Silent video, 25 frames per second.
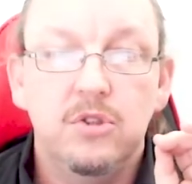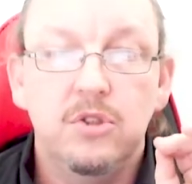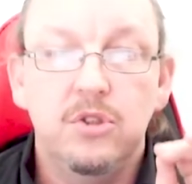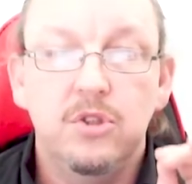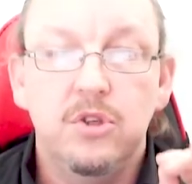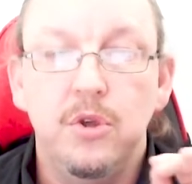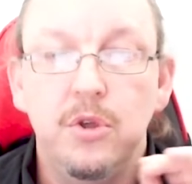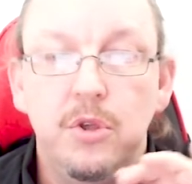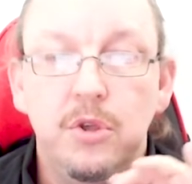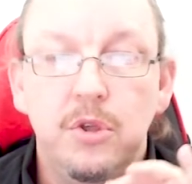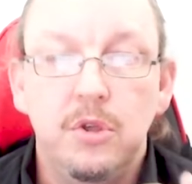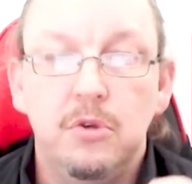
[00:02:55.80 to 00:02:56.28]

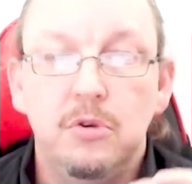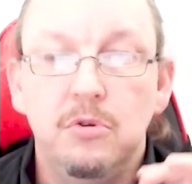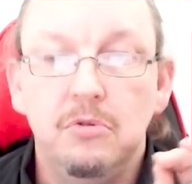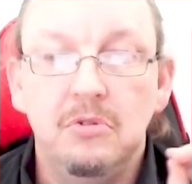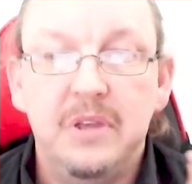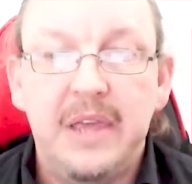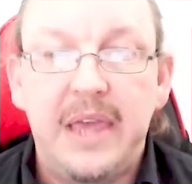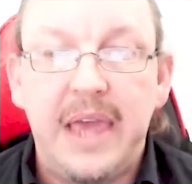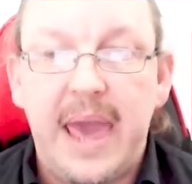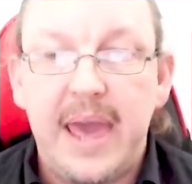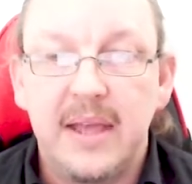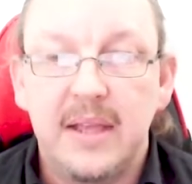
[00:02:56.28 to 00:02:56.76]
do you
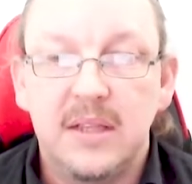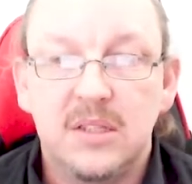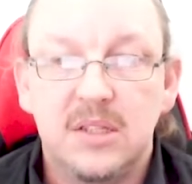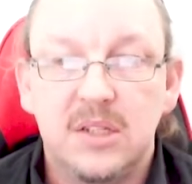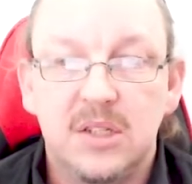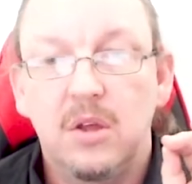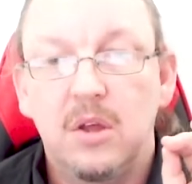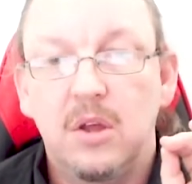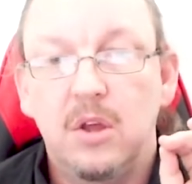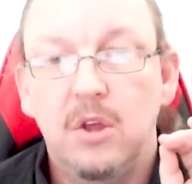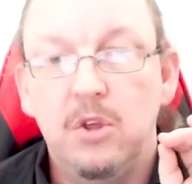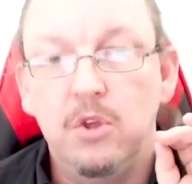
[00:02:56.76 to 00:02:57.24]
get
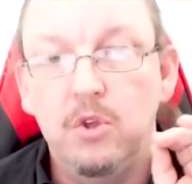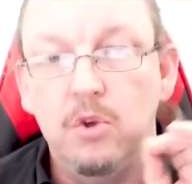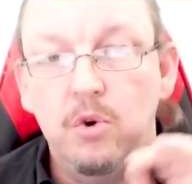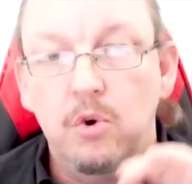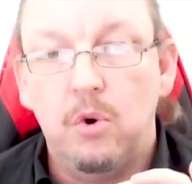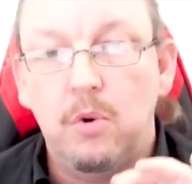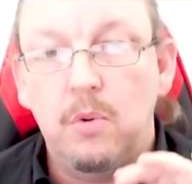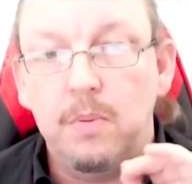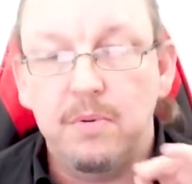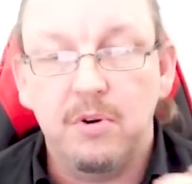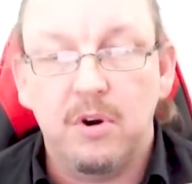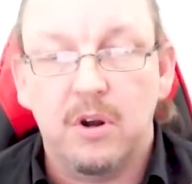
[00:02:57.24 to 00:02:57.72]

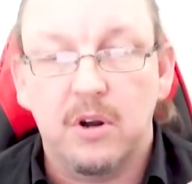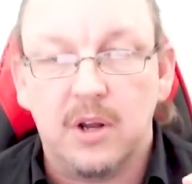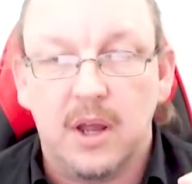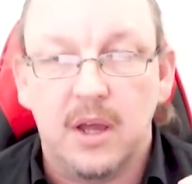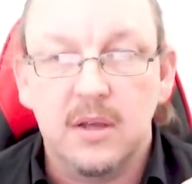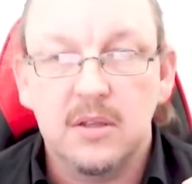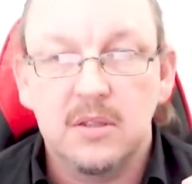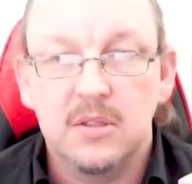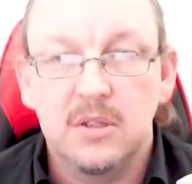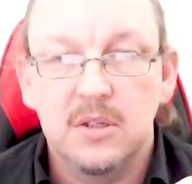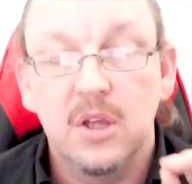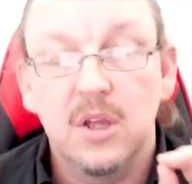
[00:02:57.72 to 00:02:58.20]
your
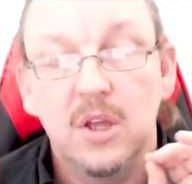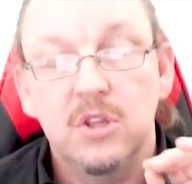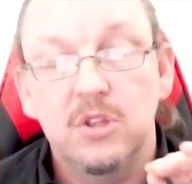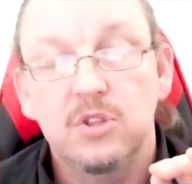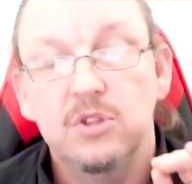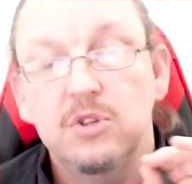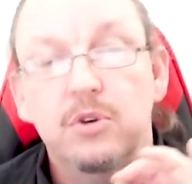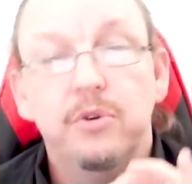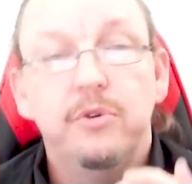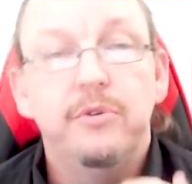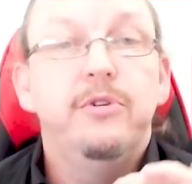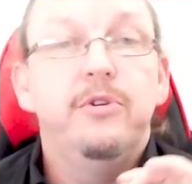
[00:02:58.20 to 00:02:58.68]
product
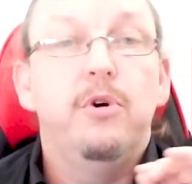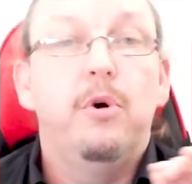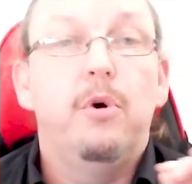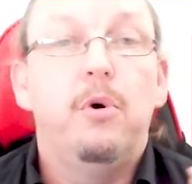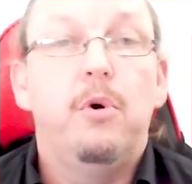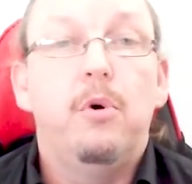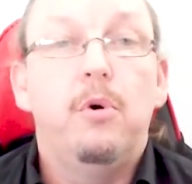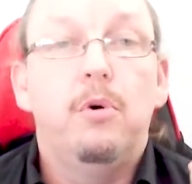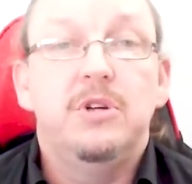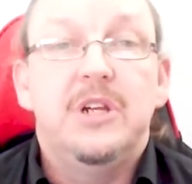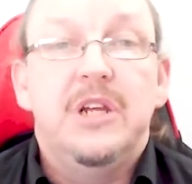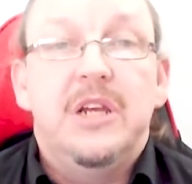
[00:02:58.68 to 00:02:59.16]
to
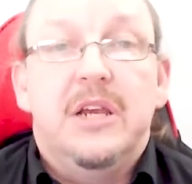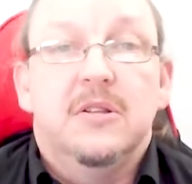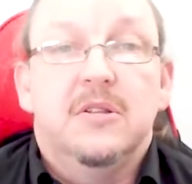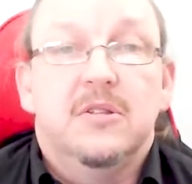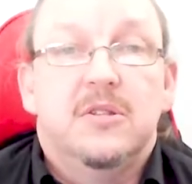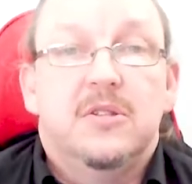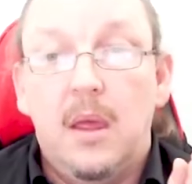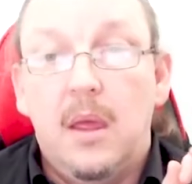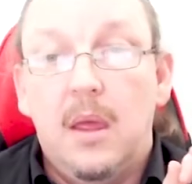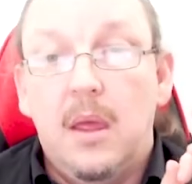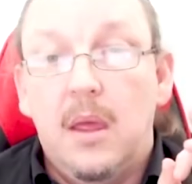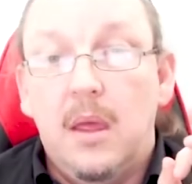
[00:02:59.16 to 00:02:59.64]
your
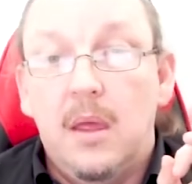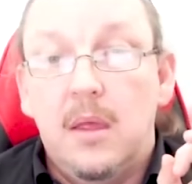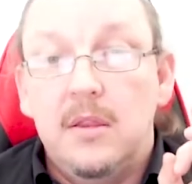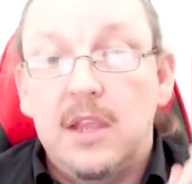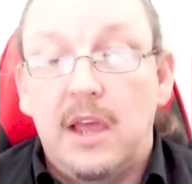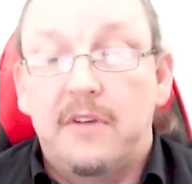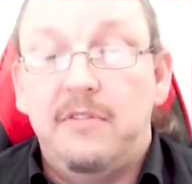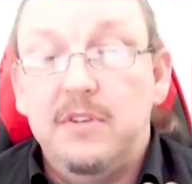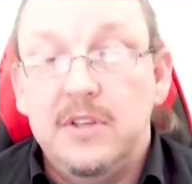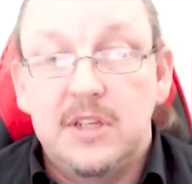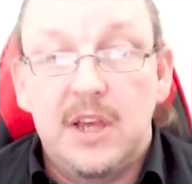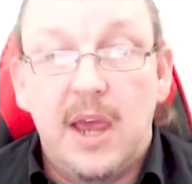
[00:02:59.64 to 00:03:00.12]
audience?
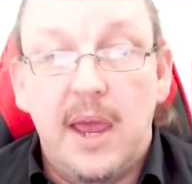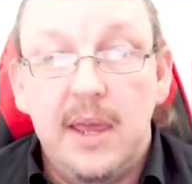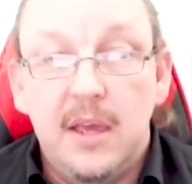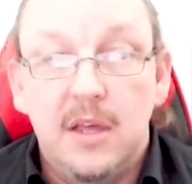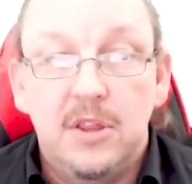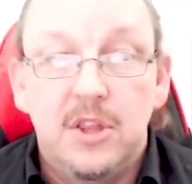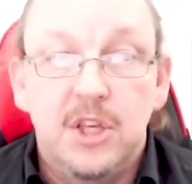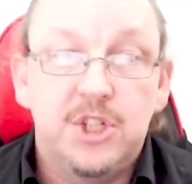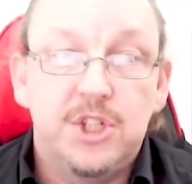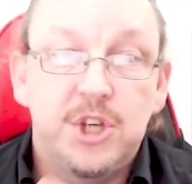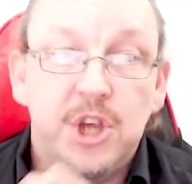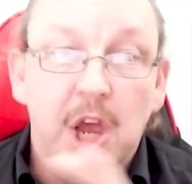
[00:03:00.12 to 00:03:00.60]
Now, if we
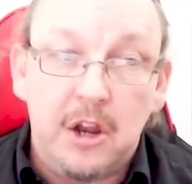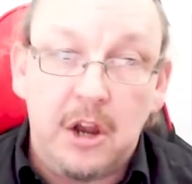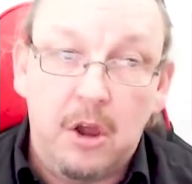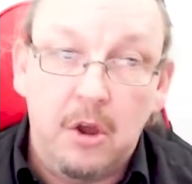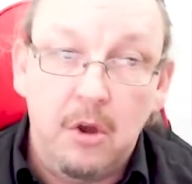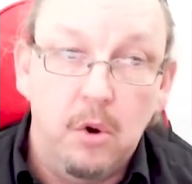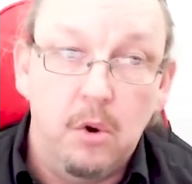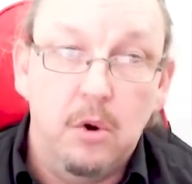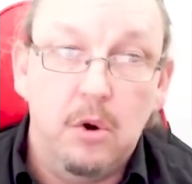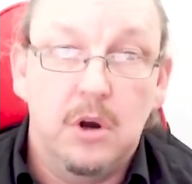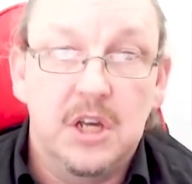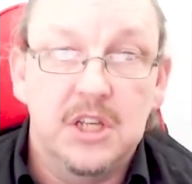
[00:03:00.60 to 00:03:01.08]
take the
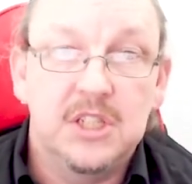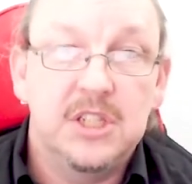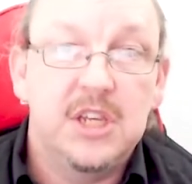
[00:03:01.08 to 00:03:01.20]
Shadowhawker